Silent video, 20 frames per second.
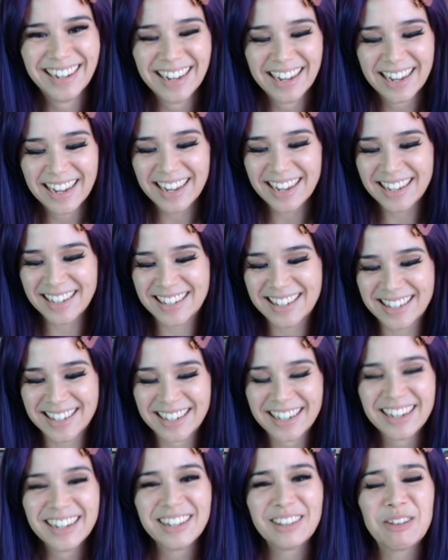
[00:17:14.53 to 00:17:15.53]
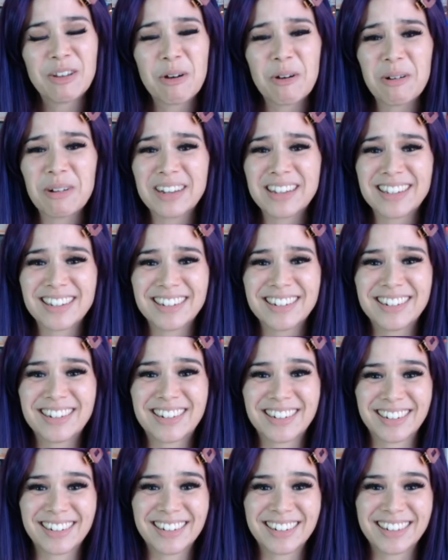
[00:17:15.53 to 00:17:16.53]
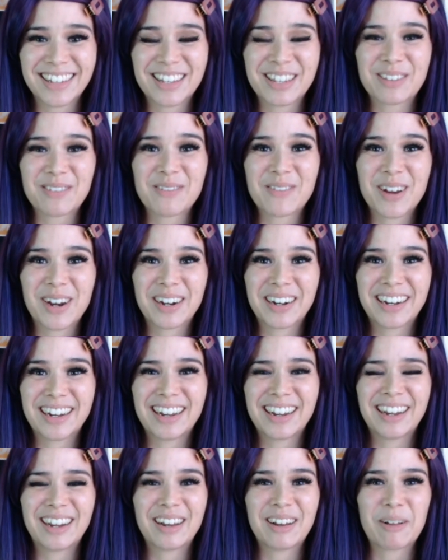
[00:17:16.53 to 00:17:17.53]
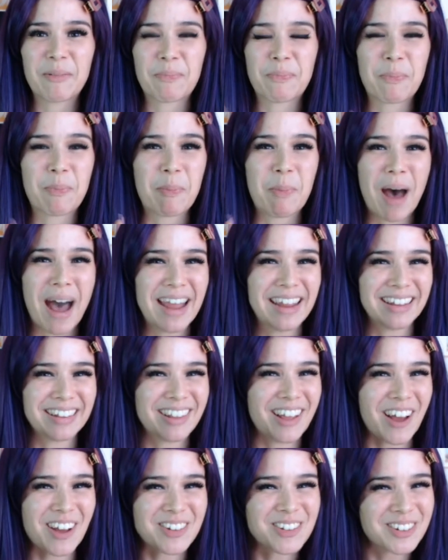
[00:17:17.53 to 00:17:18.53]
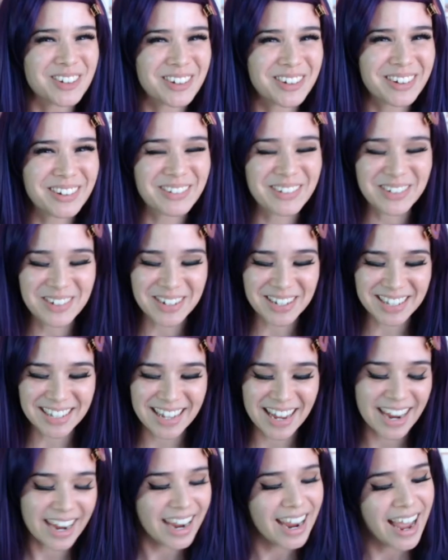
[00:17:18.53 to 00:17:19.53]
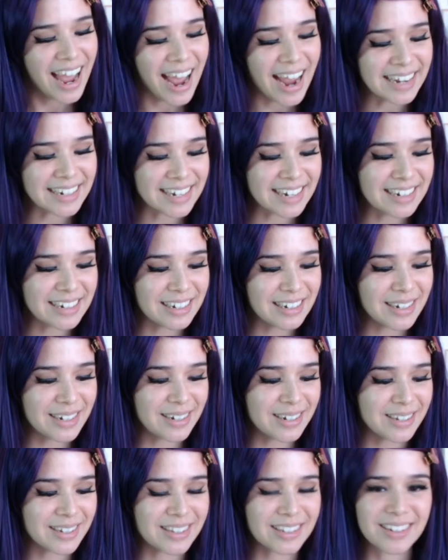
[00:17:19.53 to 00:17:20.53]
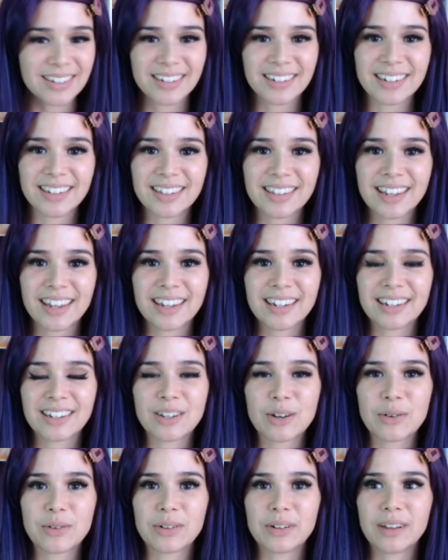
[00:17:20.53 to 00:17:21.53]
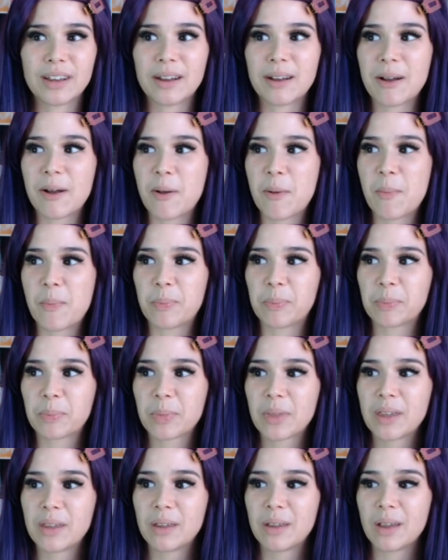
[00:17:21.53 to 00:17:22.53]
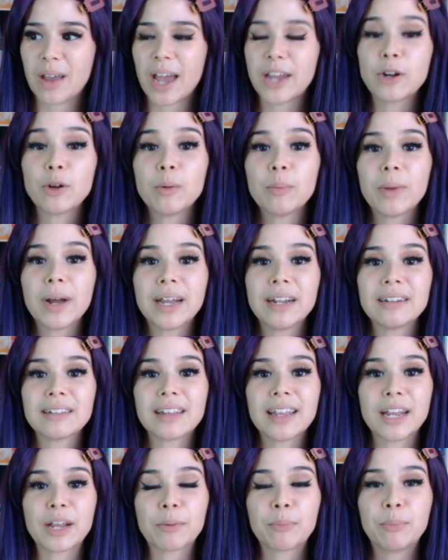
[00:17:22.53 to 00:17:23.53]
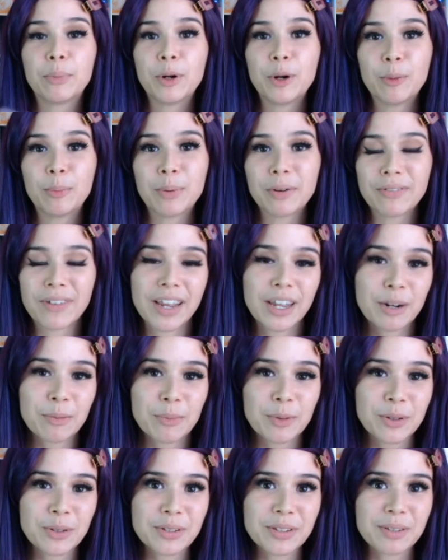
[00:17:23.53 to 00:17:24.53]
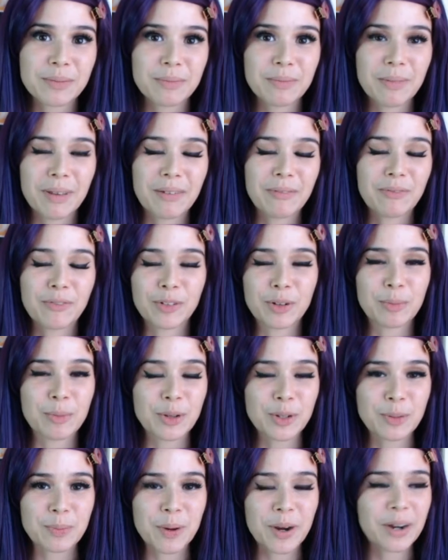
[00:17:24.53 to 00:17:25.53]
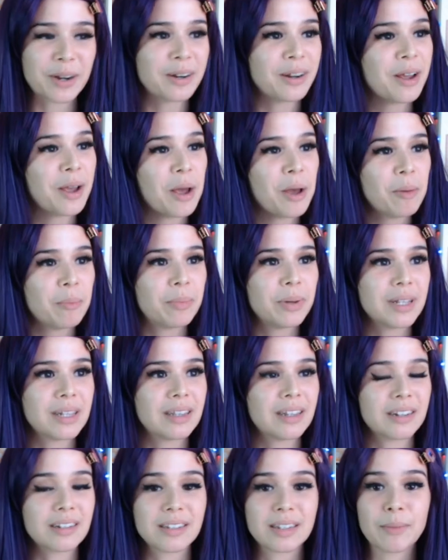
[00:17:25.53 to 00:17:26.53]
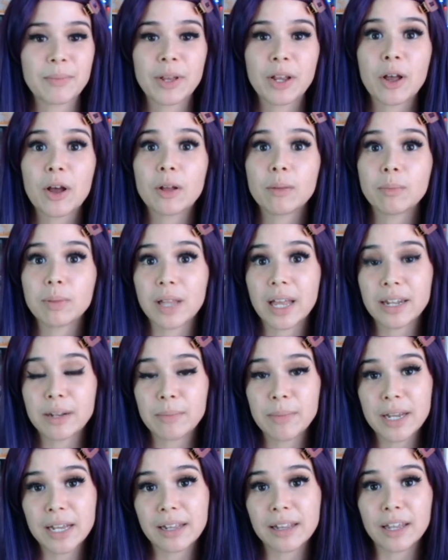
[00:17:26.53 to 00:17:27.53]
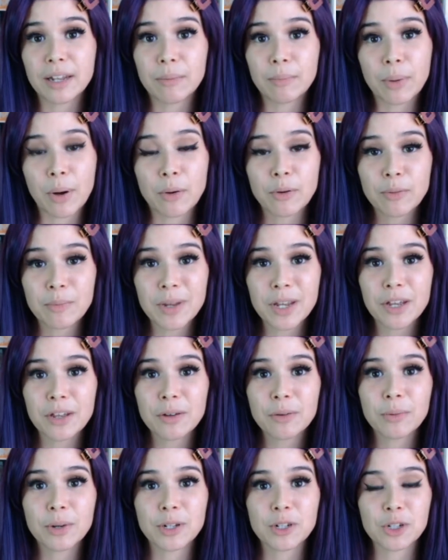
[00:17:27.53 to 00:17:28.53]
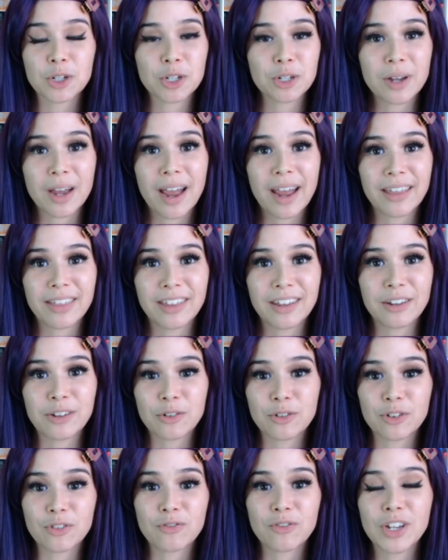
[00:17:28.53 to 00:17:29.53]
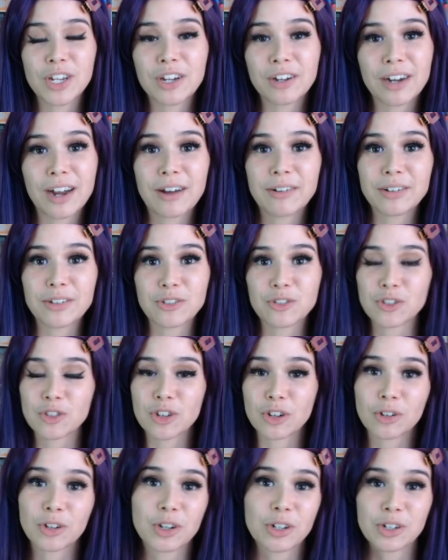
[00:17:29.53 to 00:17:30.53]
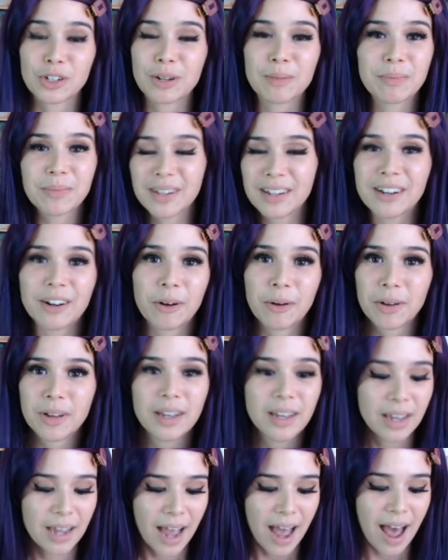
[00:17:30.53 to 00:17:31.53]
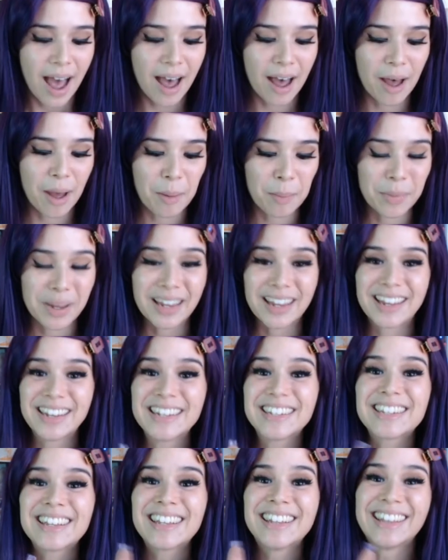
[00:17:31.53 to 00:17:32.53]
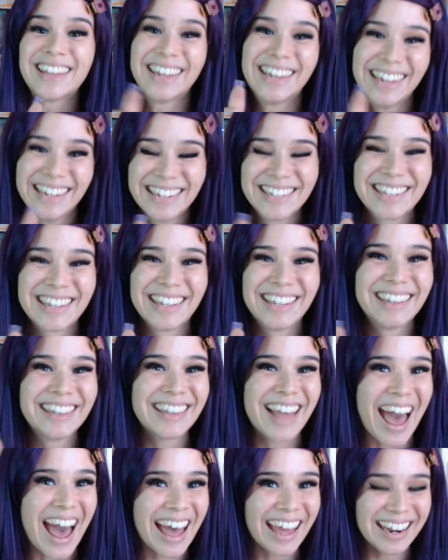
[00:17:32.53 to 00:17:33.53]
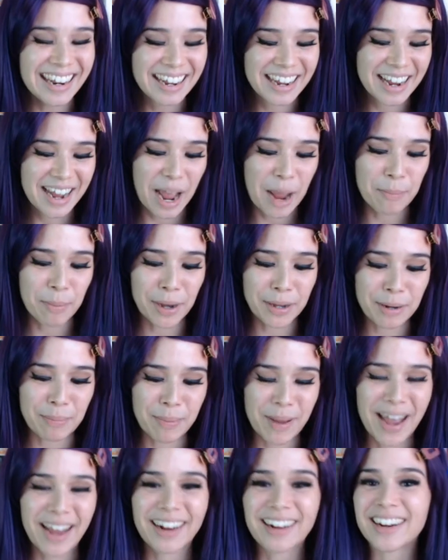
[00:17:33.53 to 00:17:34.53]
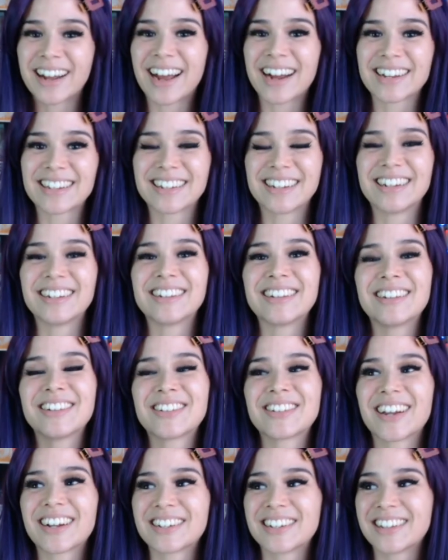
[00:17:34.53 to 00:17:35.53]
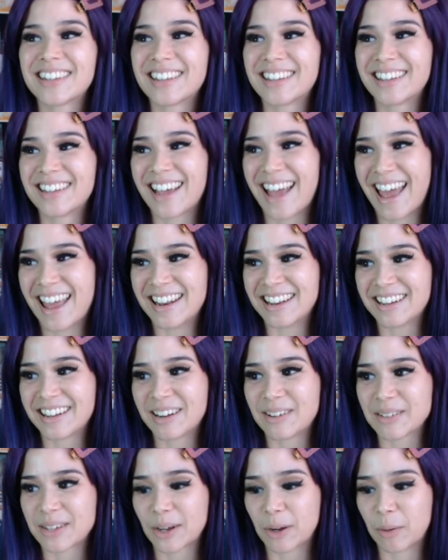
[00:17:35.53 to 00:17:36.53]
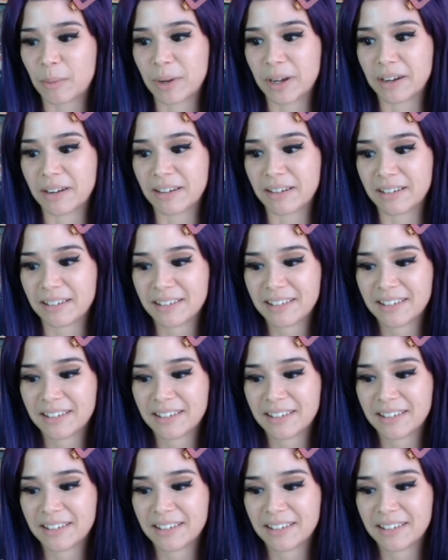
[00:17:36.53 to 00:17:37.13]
is Noel is in dirt that's very biological, we'll just say. I tend to use dirt that I don't mind like poop of animals for the most part, but there's something called blood meal and bone meal, which I think you should figure out is just a crushed up, you know. He's in that. I bought a bag on accident, didn't check to the end, and I was like, oh my god.